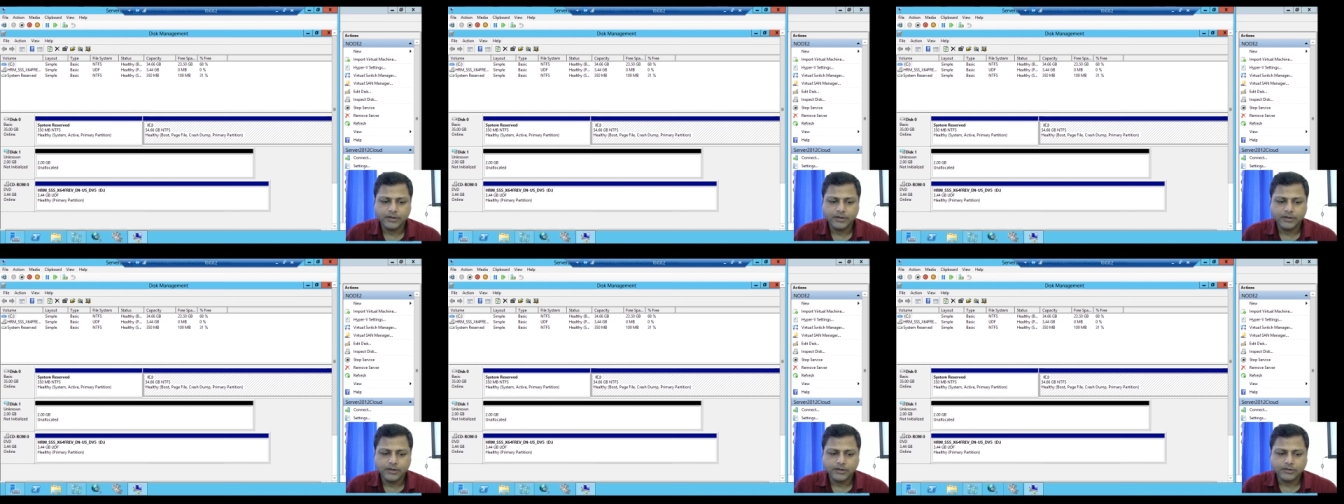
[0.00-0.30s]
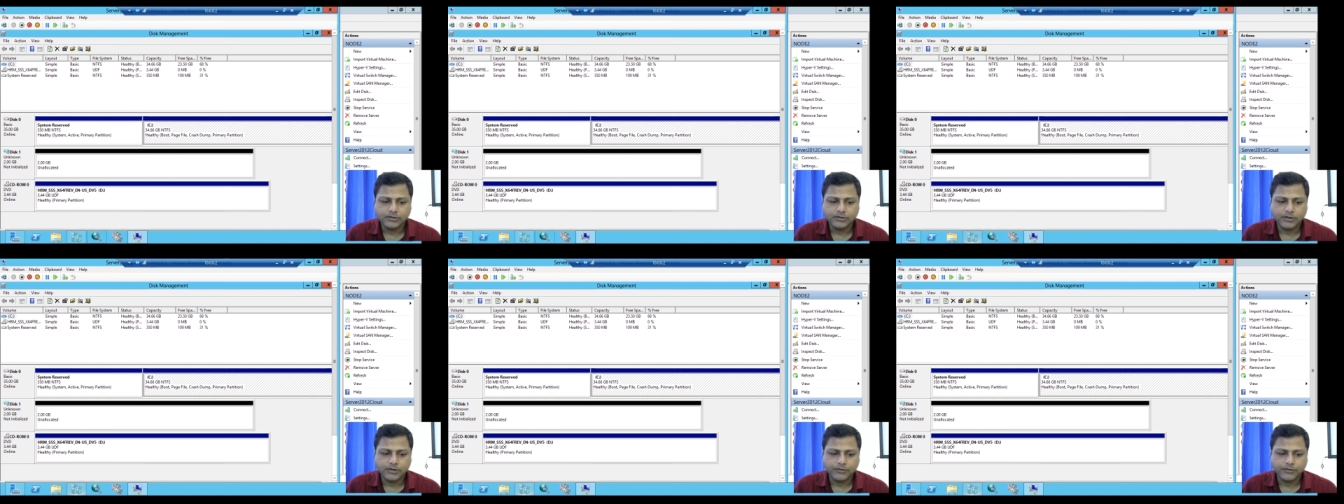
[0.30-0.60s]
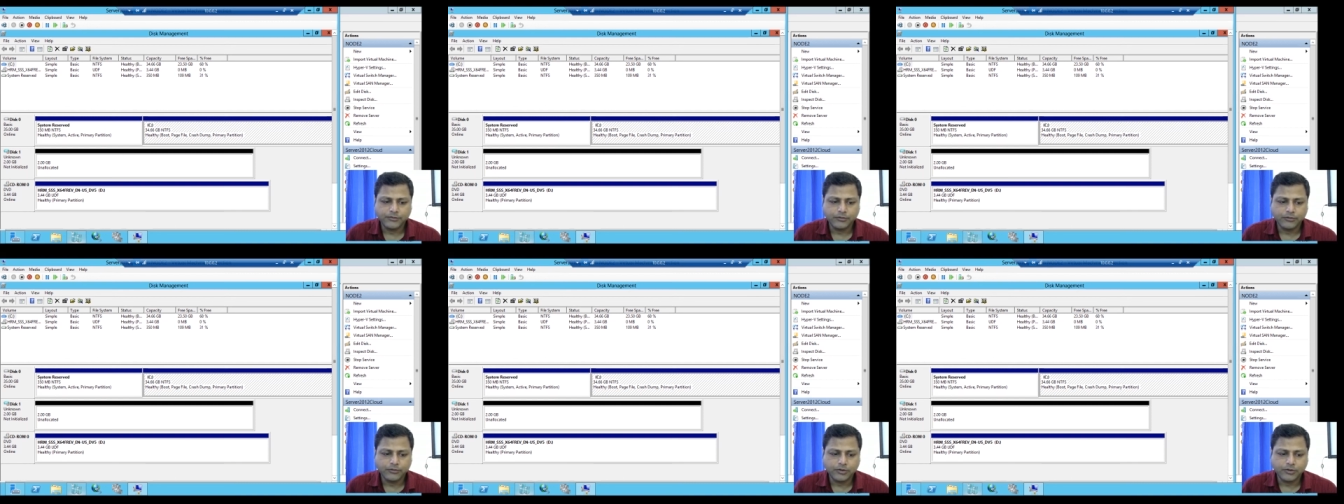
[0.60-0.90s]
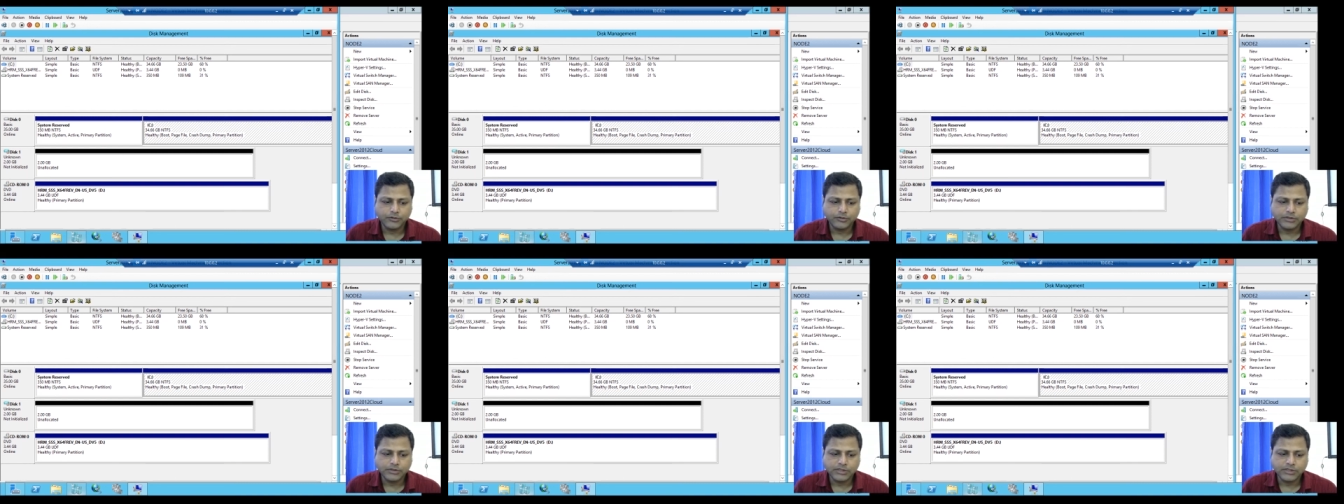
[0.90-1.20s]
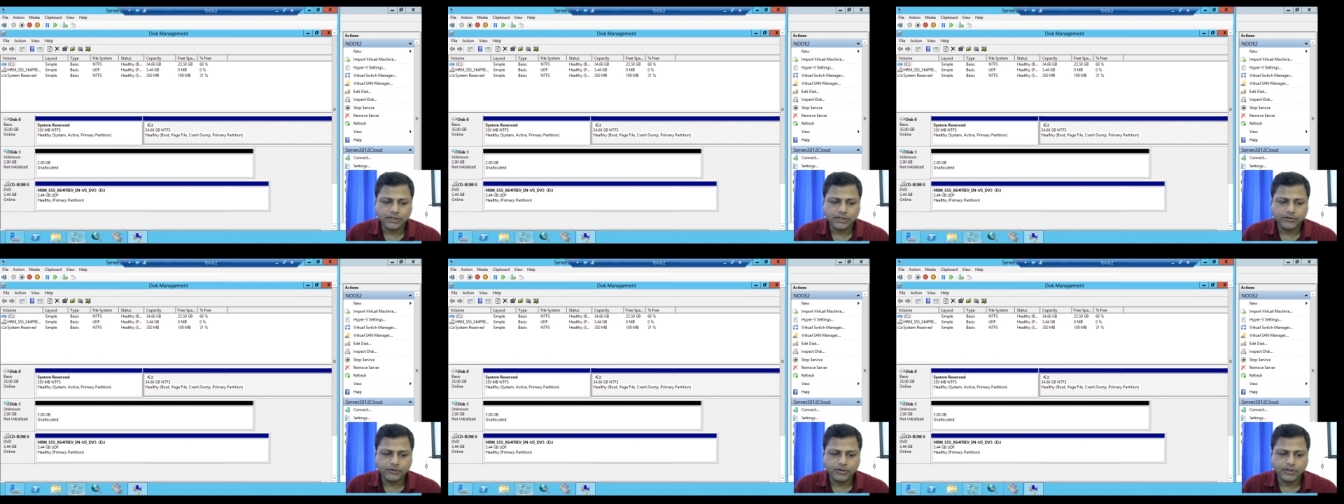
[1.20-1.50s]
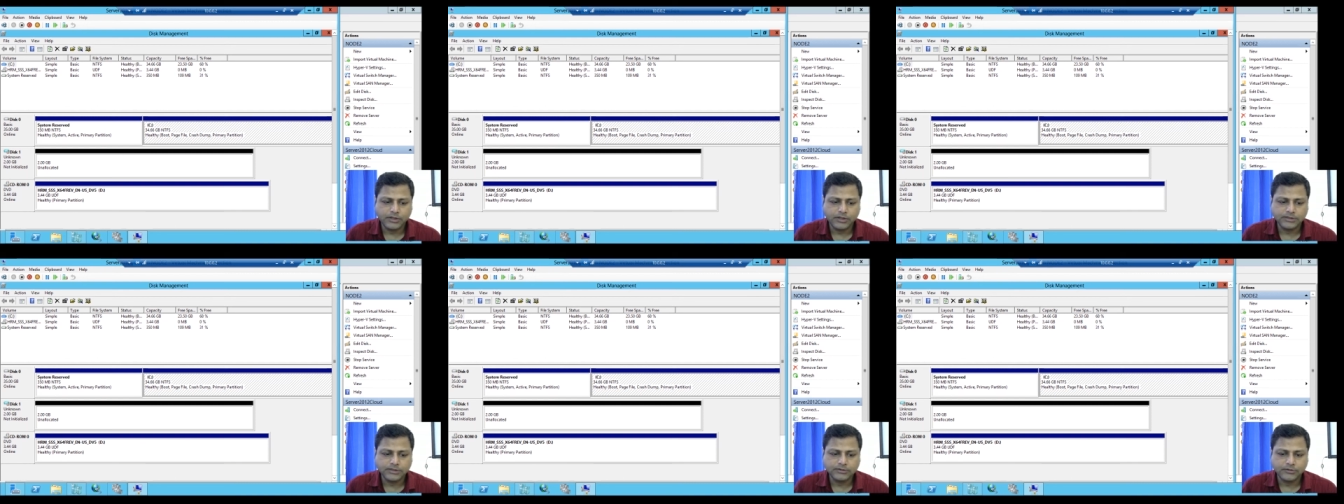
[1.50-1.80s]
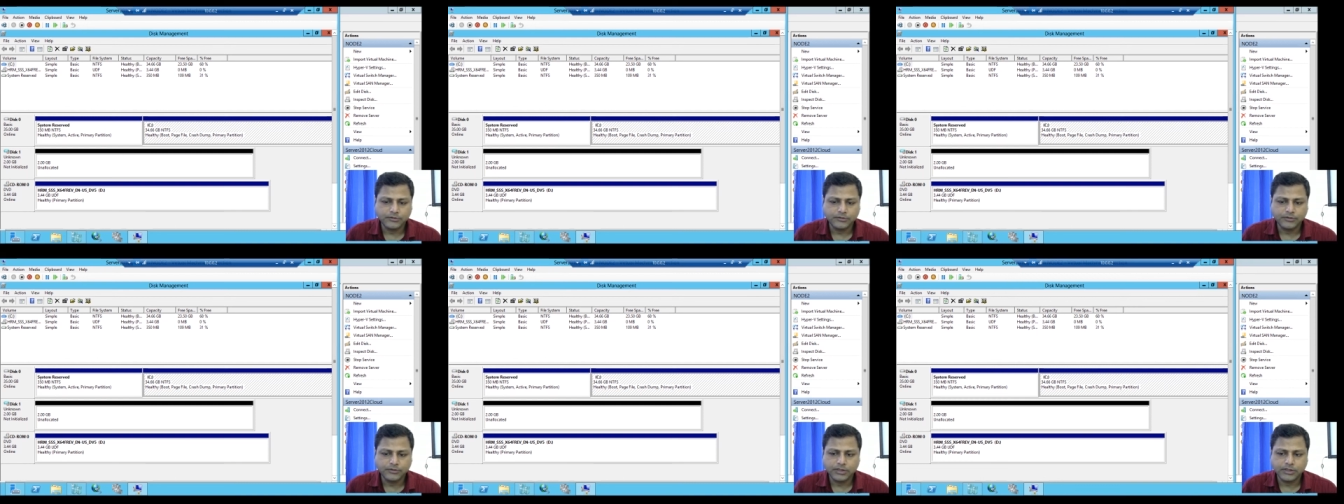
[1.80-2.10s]
So if you want to check your disk
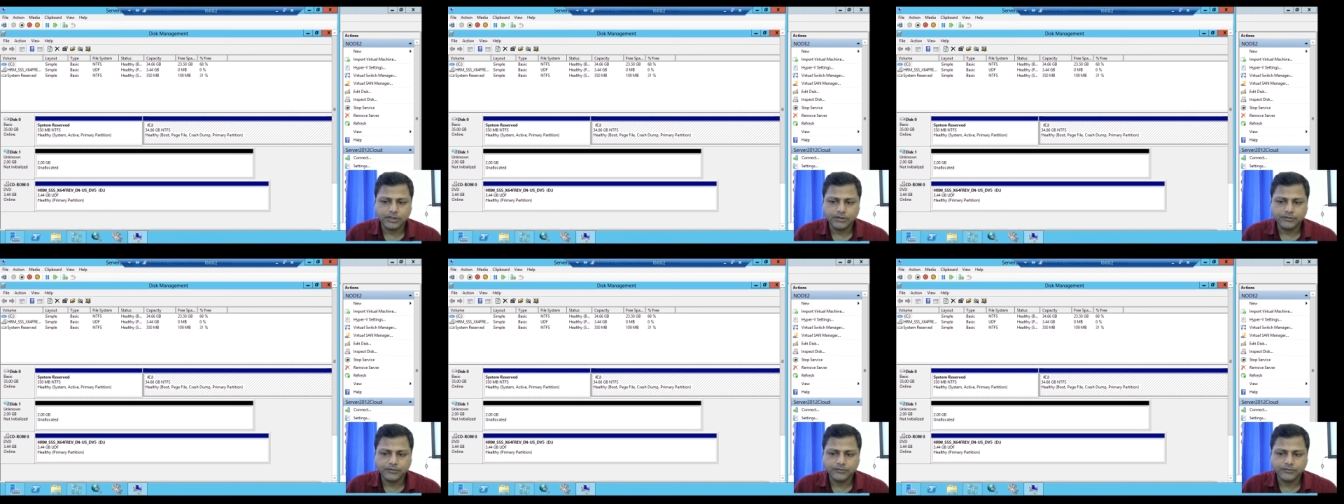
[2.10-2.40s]
over here,